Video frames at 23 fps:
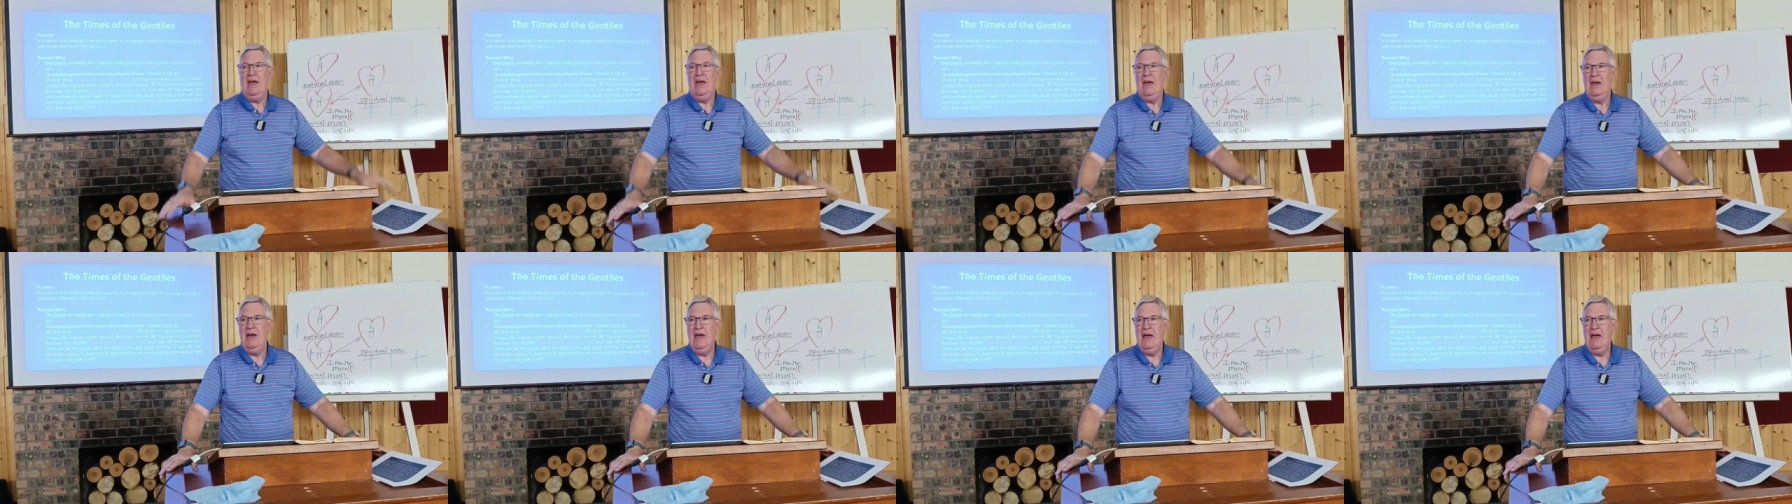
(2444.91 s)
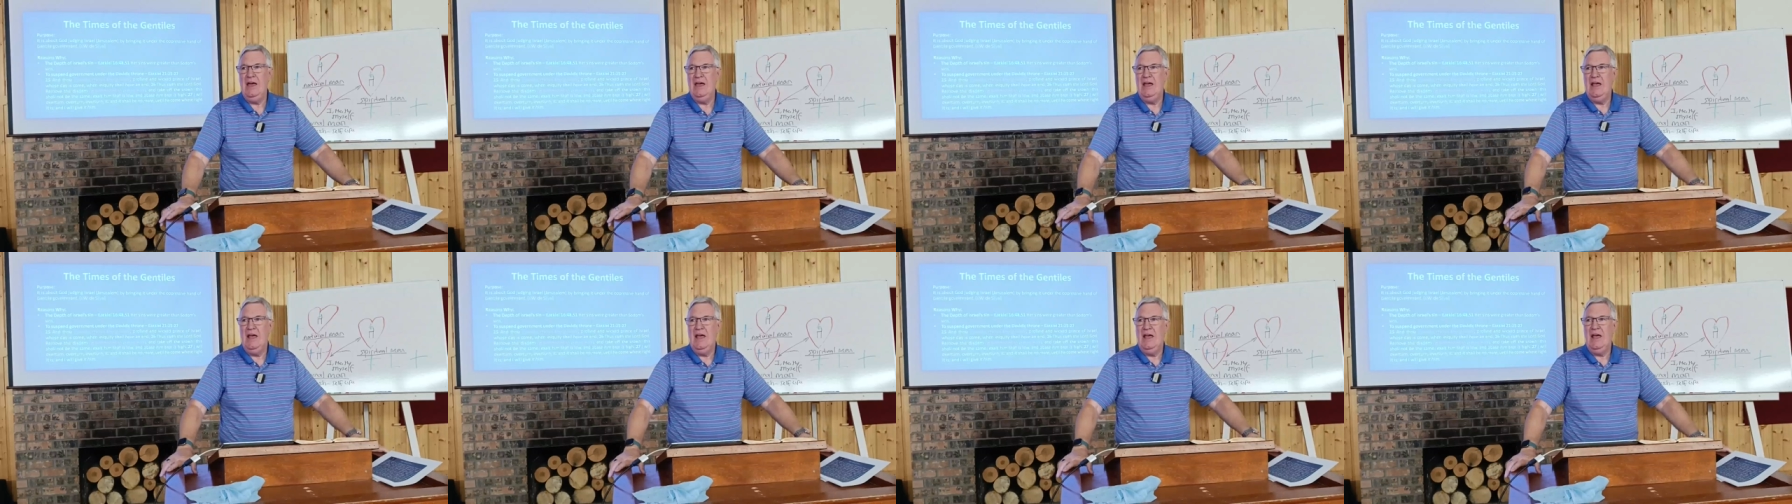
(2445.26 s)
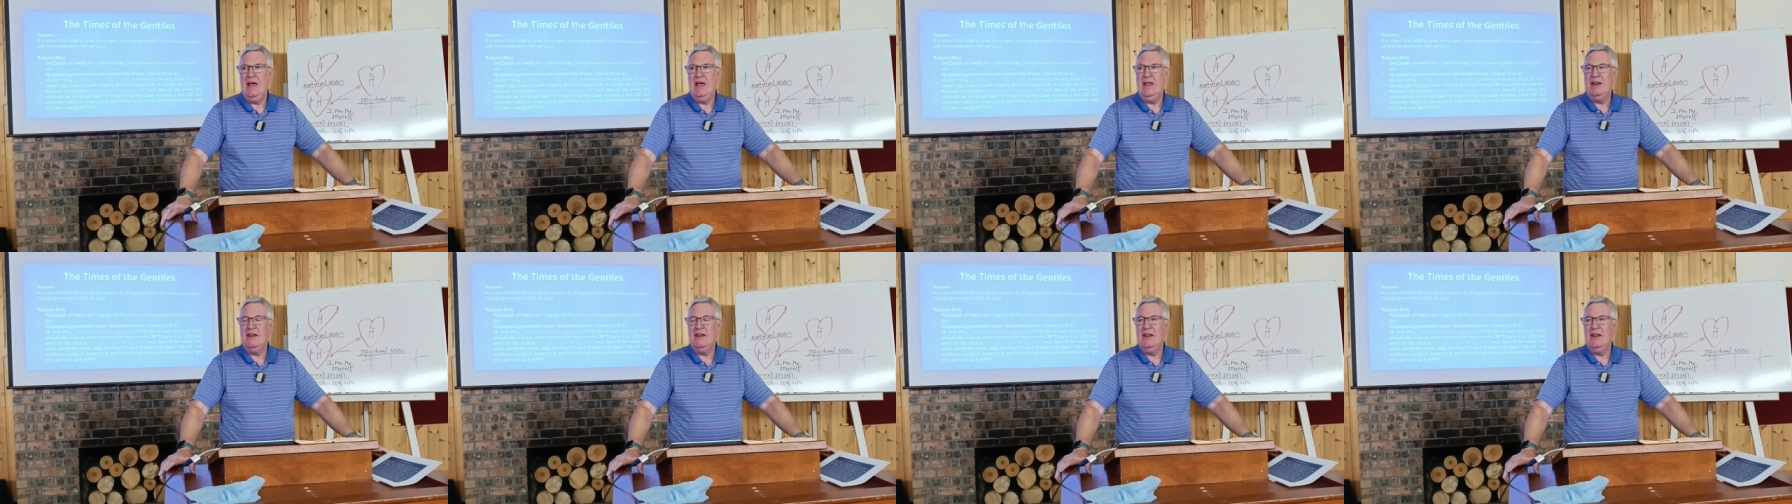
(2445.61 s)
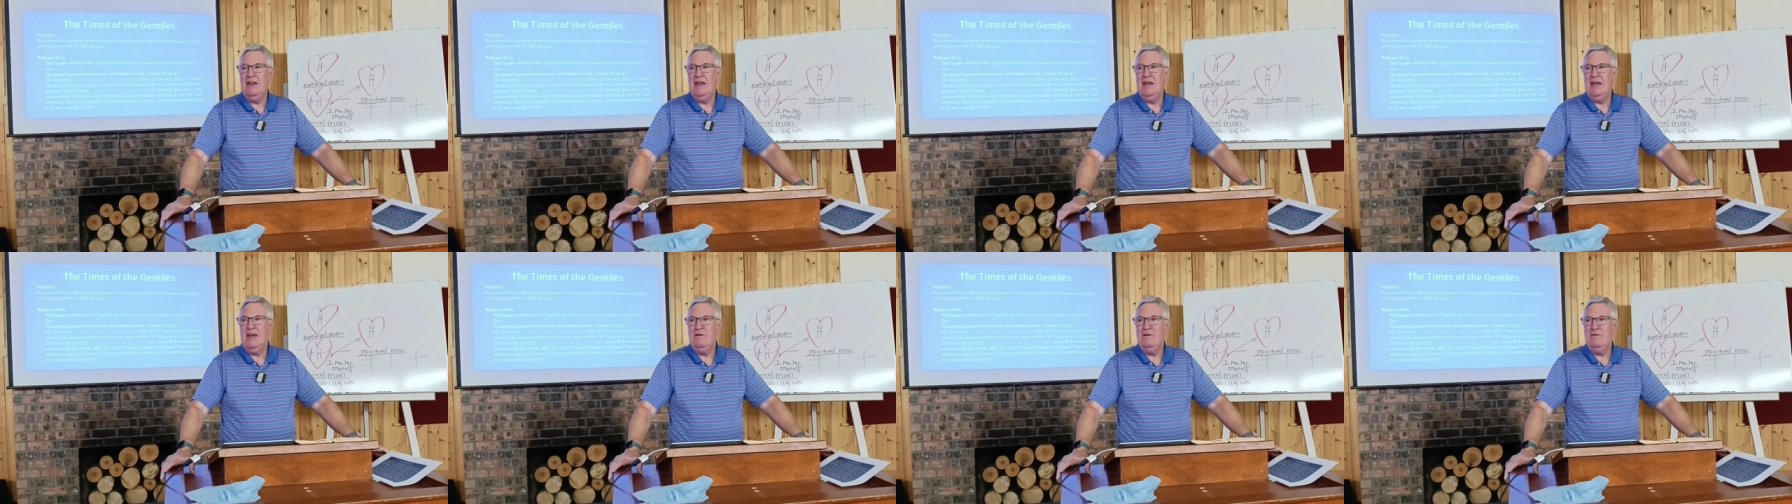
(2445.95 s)
uh, and
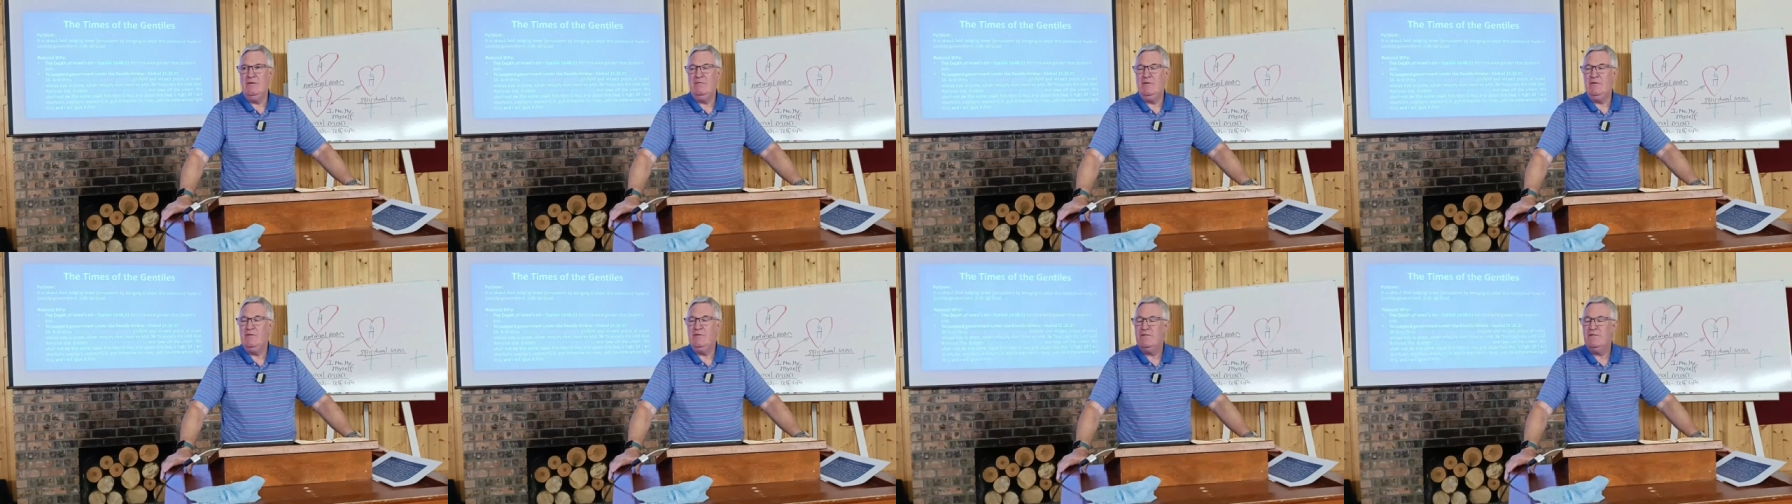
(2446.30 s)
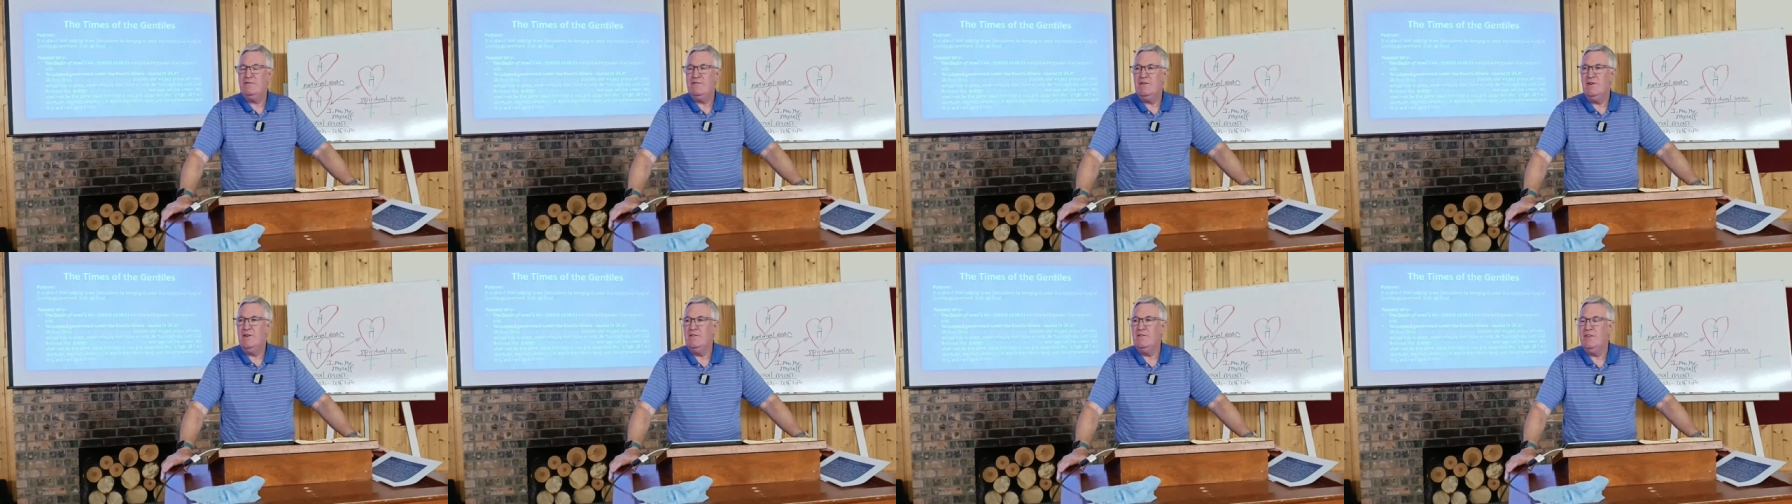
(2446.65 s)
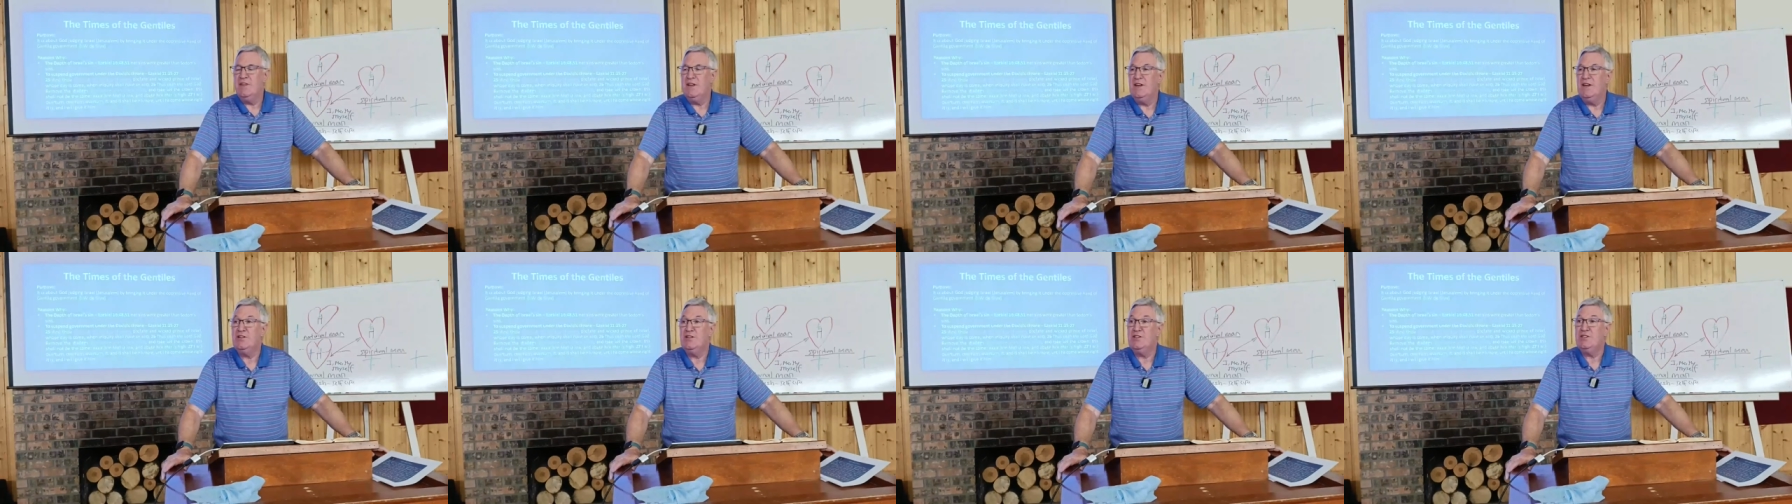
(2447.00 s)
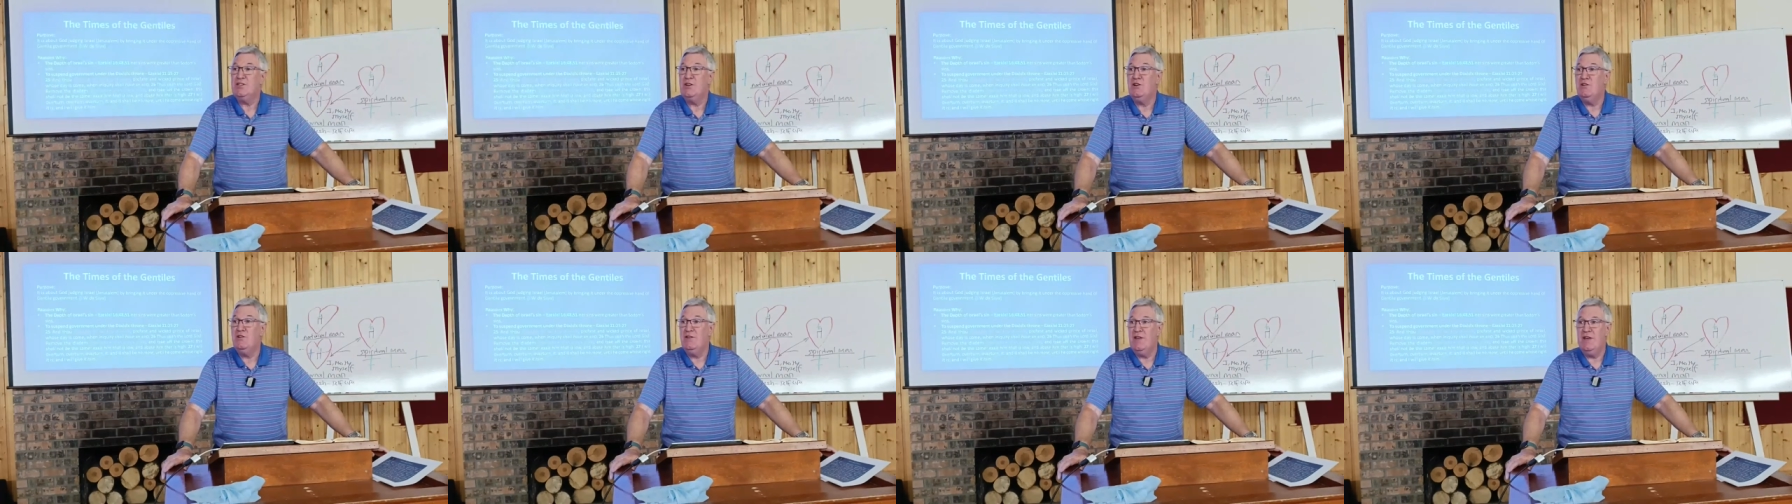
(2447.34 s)
uh, we would have found that
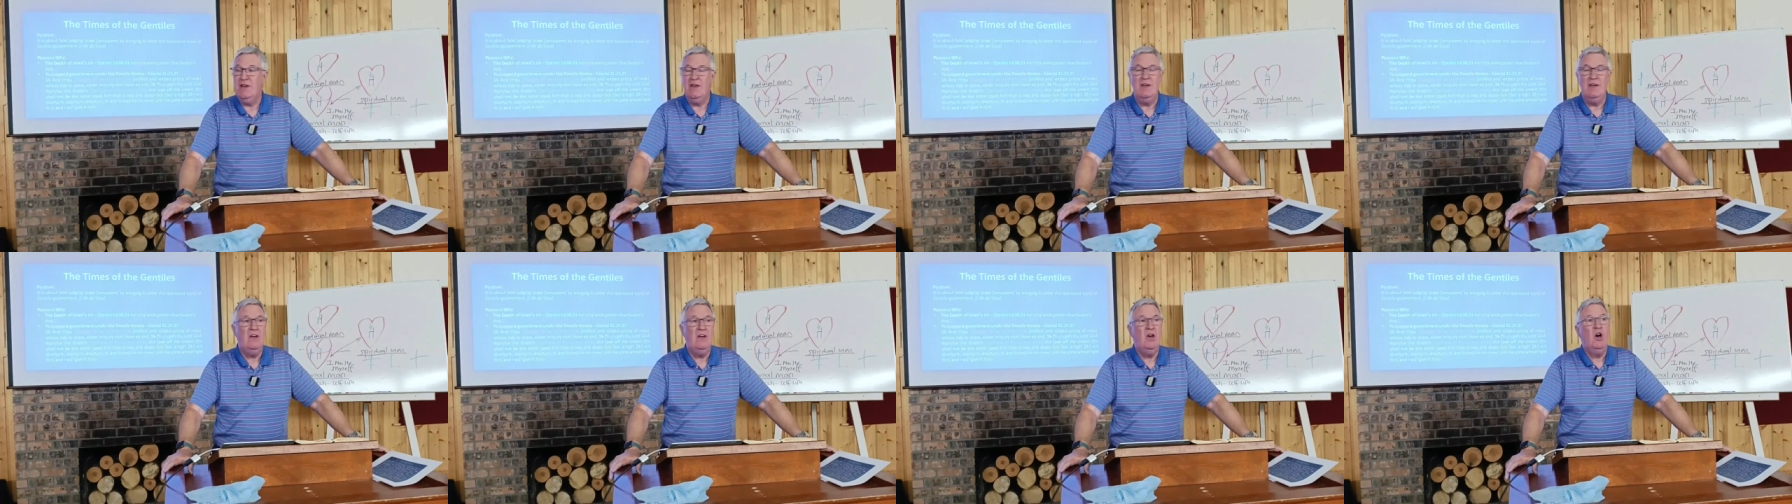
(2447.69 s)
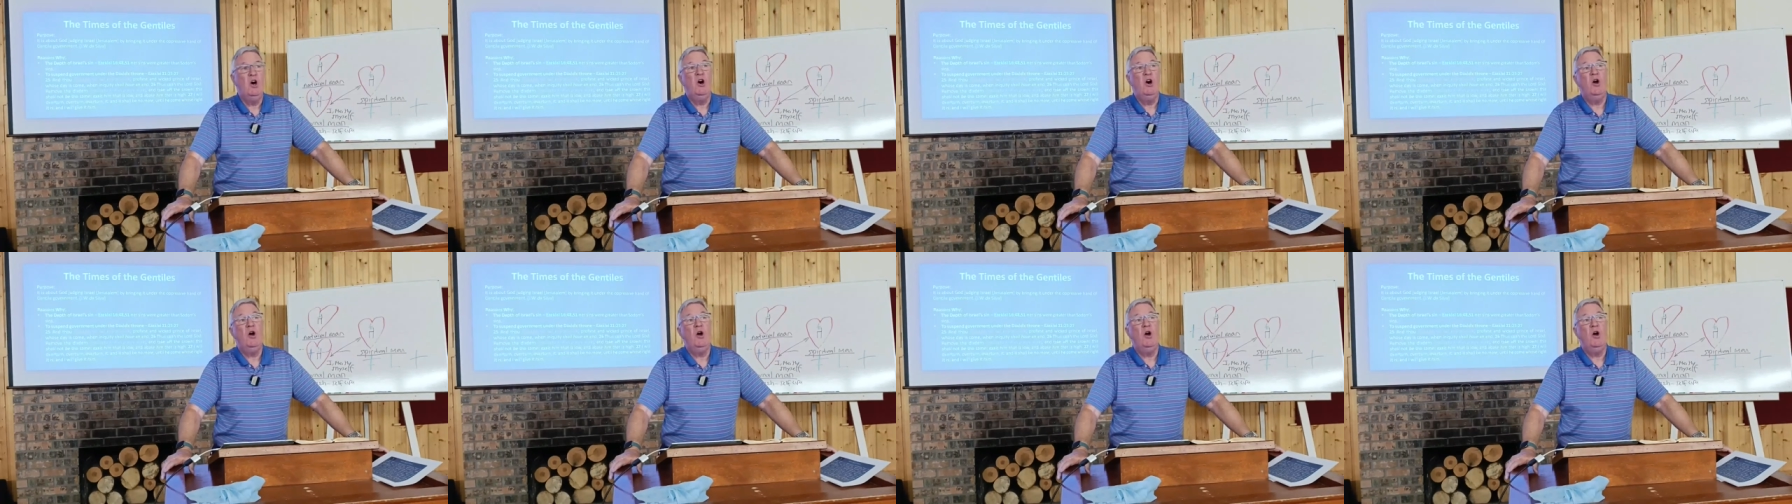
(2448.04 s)
Assyria